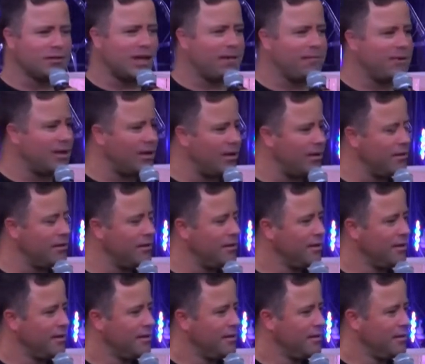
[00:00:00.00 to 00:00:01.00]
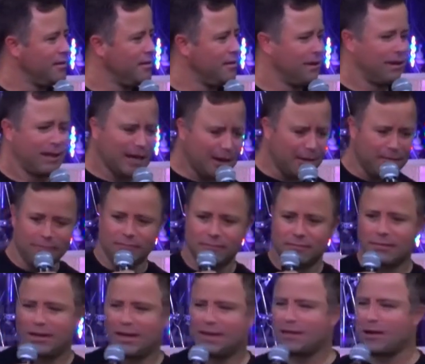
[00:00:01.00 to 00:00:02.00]
time ago. Come,
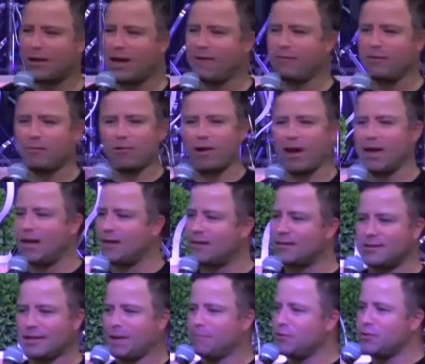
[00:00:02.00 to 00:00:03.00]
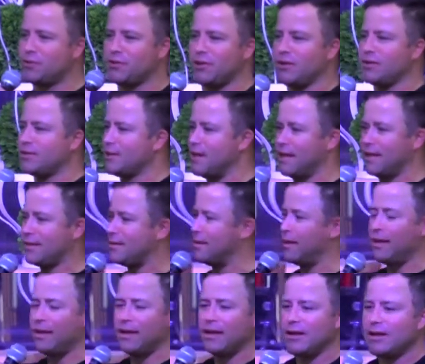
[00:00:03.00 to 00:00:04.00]
let's go and have a bride. Let's come to church.
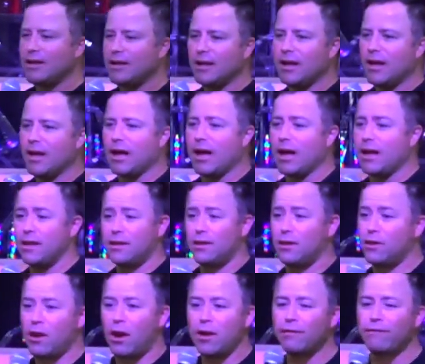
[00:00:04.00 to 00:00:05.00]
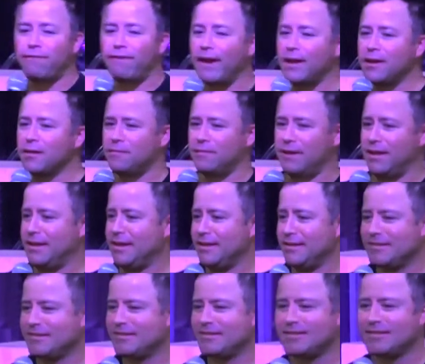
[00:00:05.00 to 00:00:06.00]
You don't offend me.
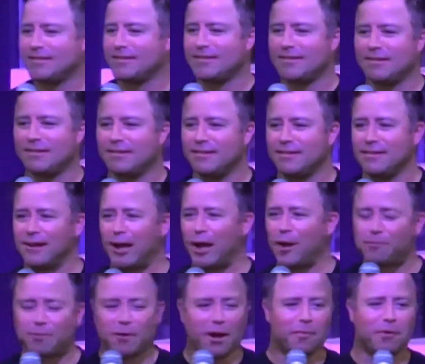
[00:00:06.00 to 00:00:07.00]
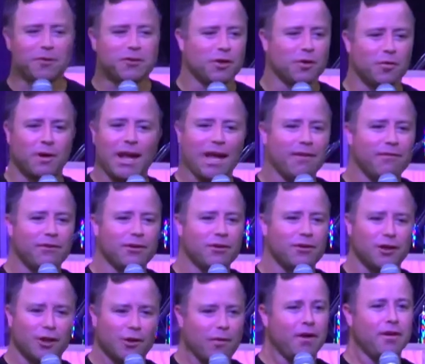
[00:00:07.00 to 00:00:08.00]
I promise you, whatever you
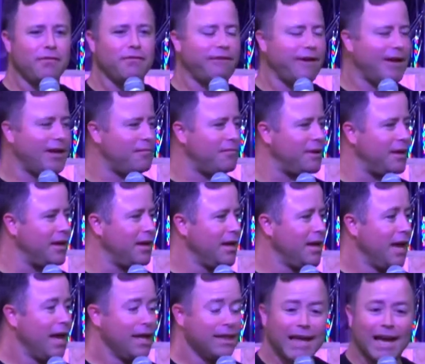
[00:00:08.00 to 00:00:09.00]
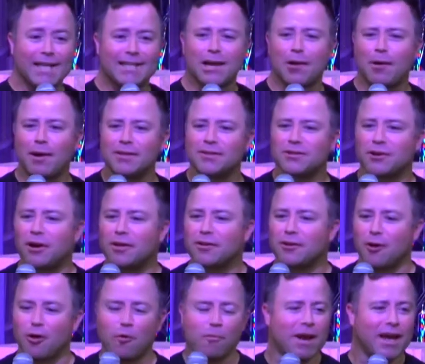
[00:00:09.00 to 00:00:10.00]
do, you won't offend me. That's how I start
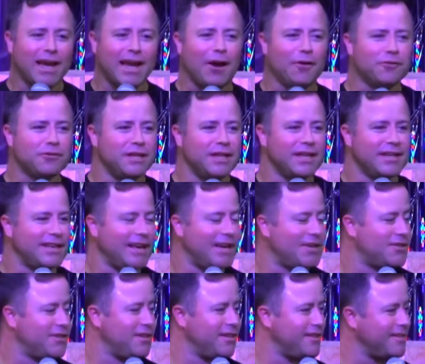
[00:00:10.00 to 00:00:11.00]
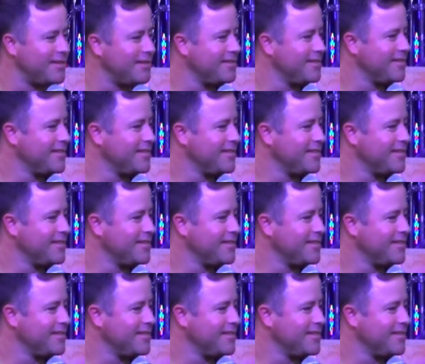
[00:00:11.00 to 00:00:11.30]
all my counseling sessions.